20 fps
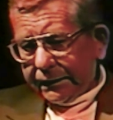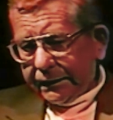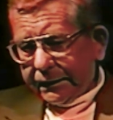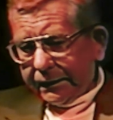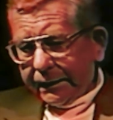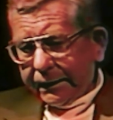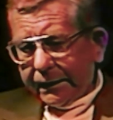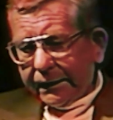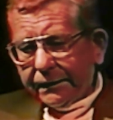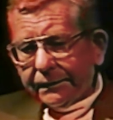
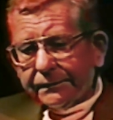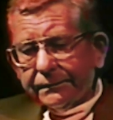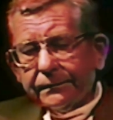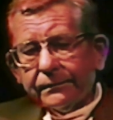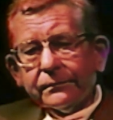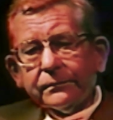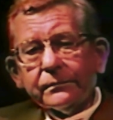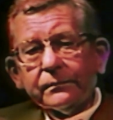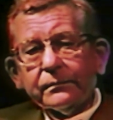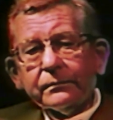And
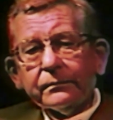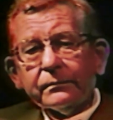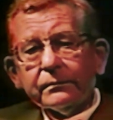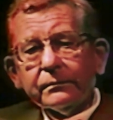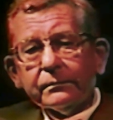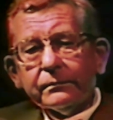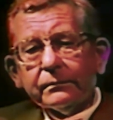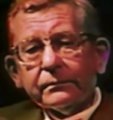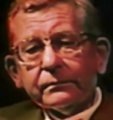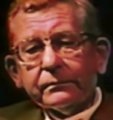
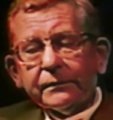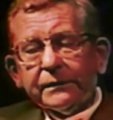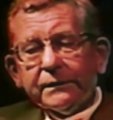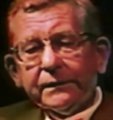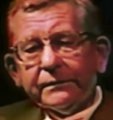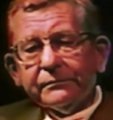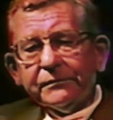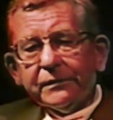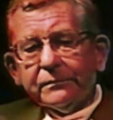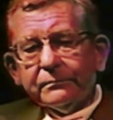we
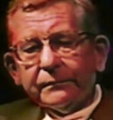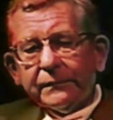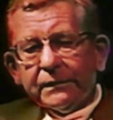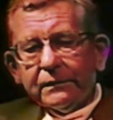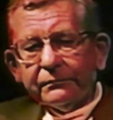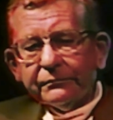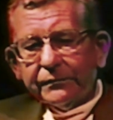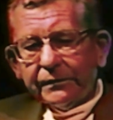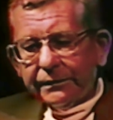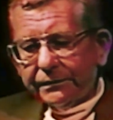lived in Middle
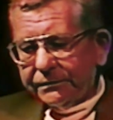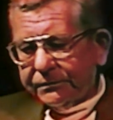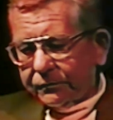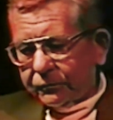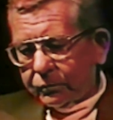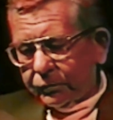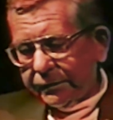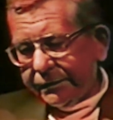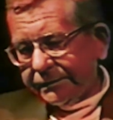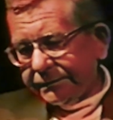Village,
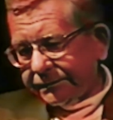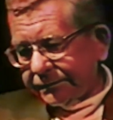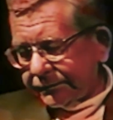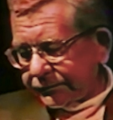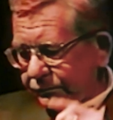Queens